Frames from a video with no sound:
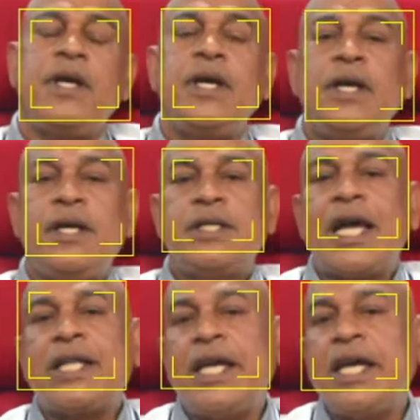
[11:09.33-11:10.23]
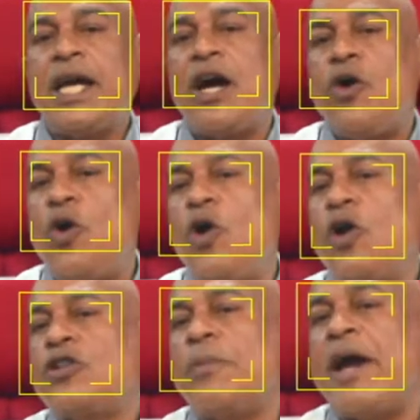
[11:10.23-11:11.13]
It's like digging a hole
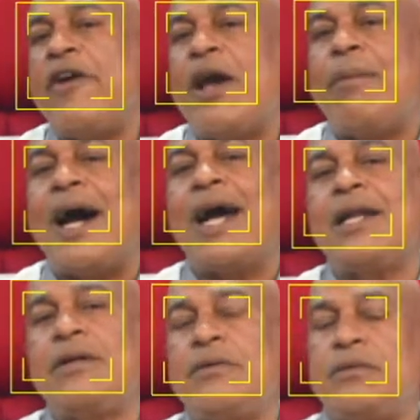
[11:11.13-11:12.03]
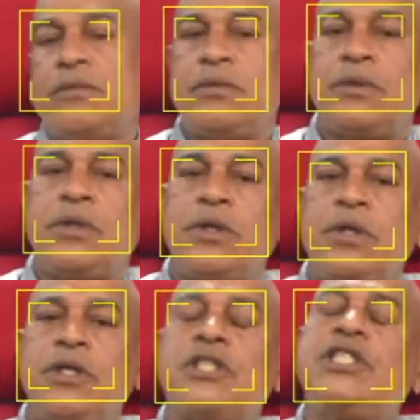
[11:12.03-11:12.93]
to bury a man.
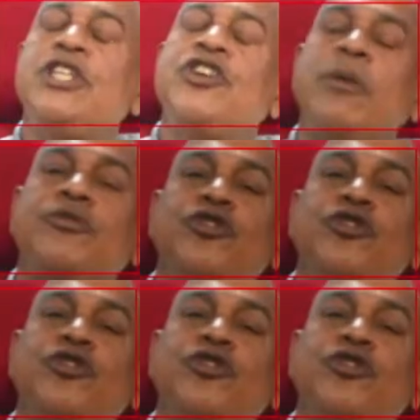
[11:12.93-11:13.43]
You see jump through your